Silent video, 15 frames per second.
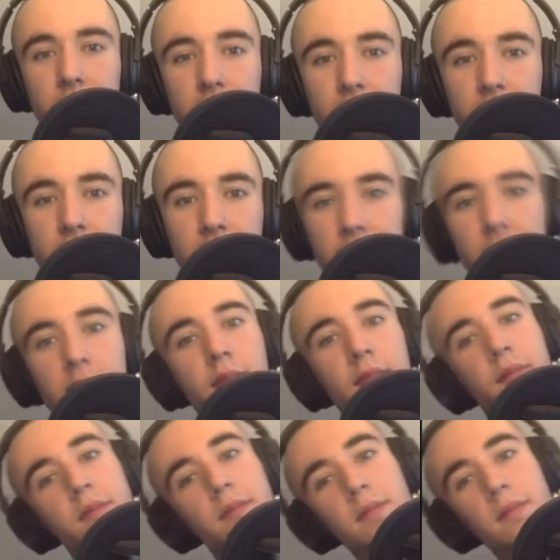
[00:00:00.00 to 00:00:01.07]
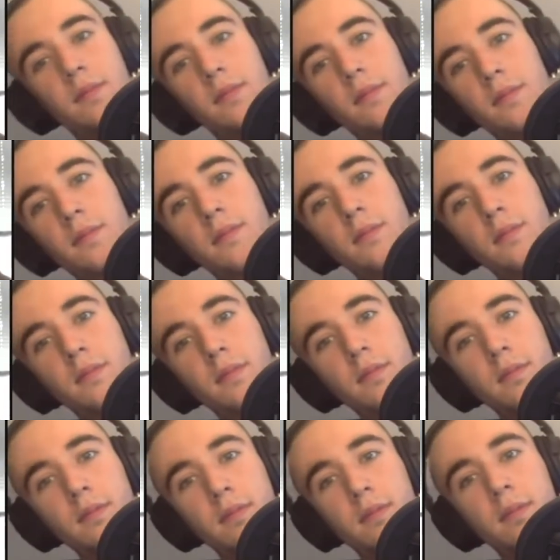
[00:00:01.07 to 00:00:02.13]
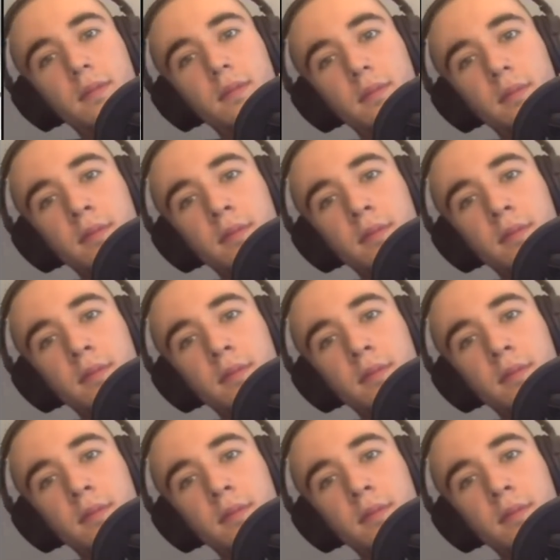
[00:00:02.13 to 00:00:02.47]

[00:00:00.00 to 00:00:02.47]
(not speaking)